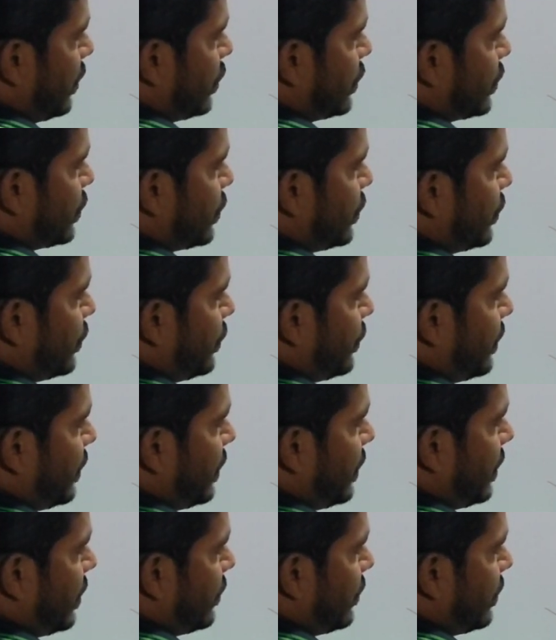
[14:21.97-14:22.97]
so
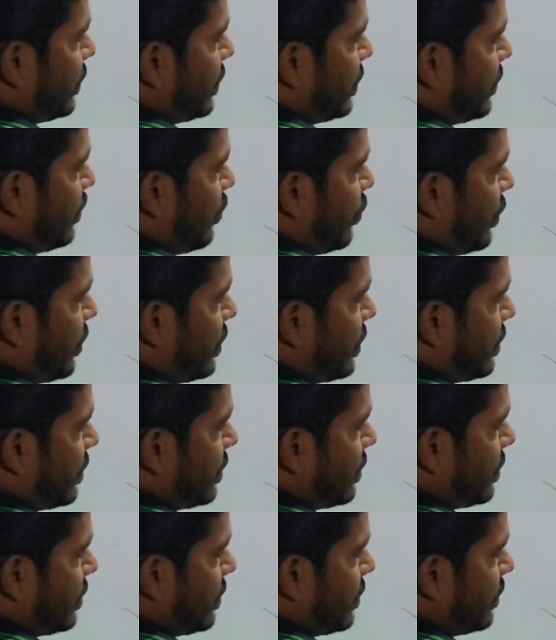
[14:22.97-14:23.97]
here will the point
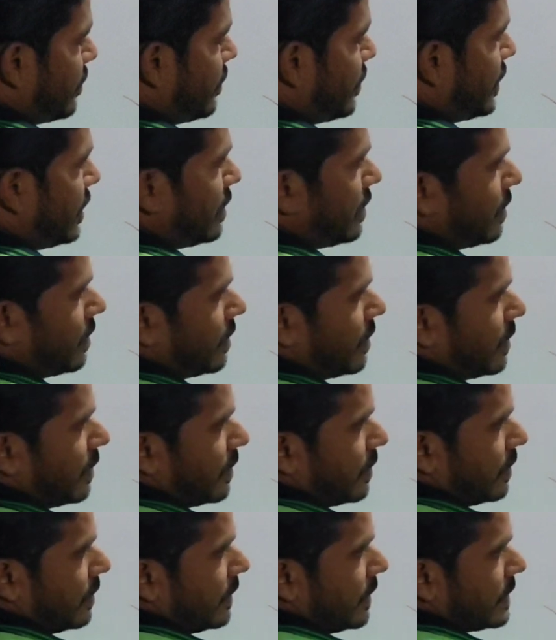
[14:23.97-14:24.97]
B.
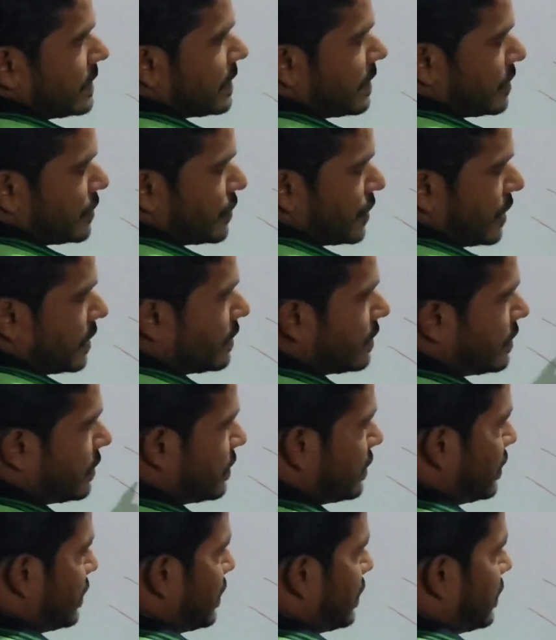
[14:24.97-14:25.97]
D is also at
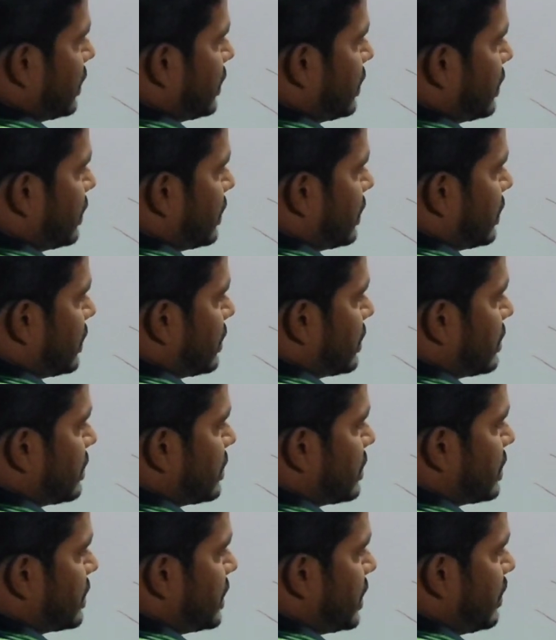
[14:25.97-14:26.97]
the
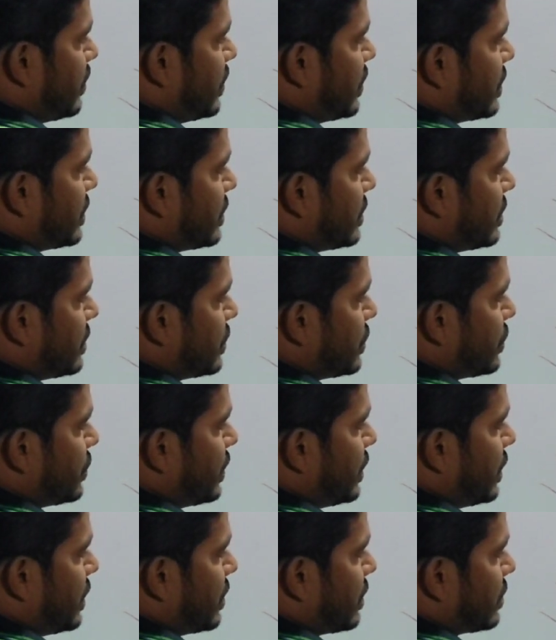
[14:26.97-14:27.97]
same distance, so
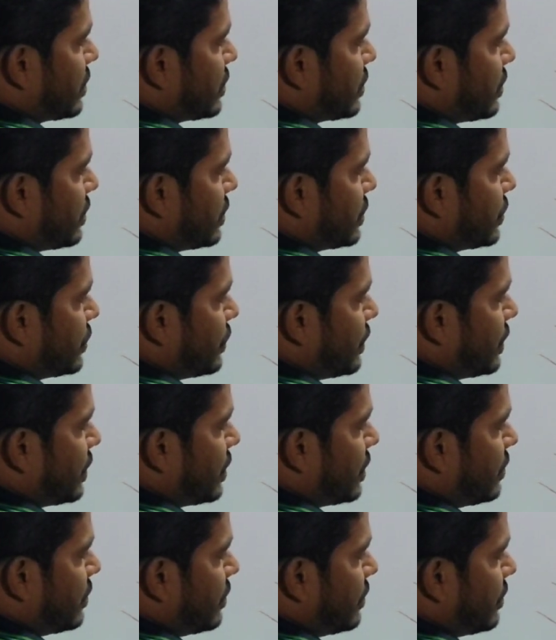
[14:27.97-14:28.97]
here also will
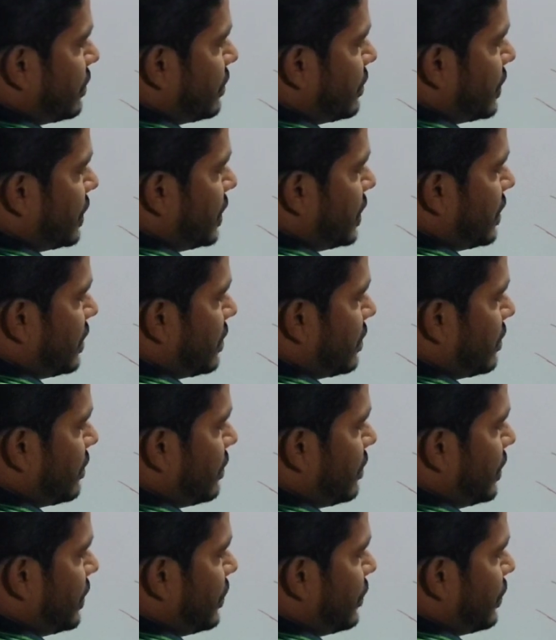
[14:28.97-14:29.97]
come D,
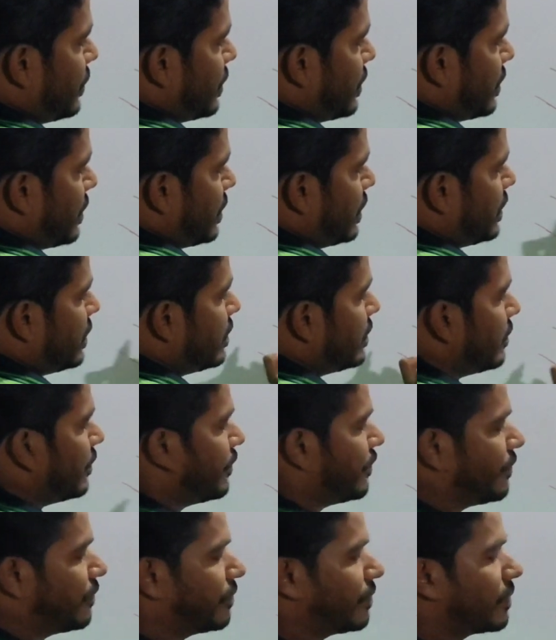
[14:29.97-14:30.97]
B1 and
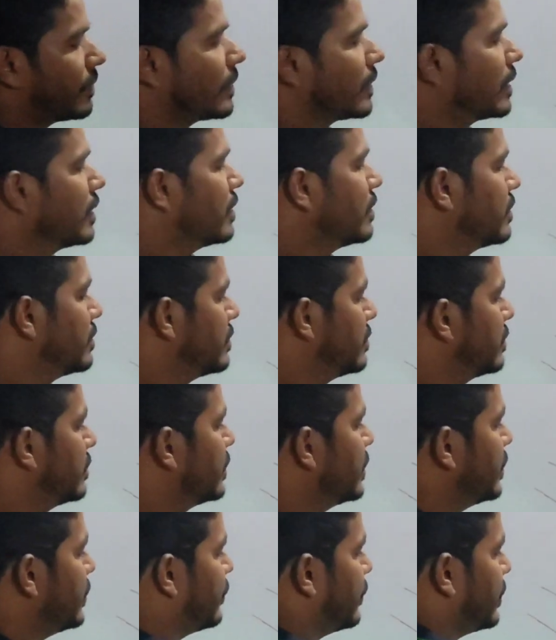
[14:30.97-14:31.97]

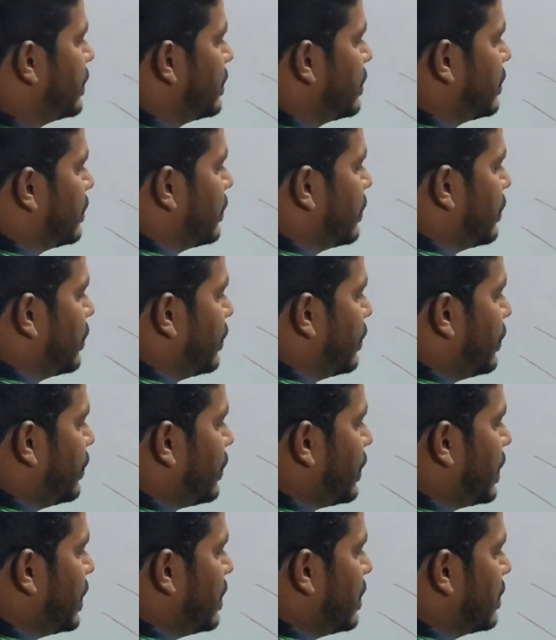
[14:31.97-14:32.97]
D.
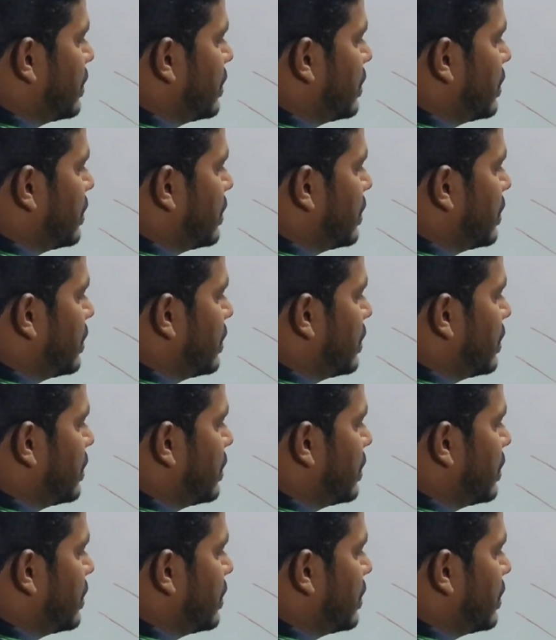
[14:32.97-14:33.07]
Okay,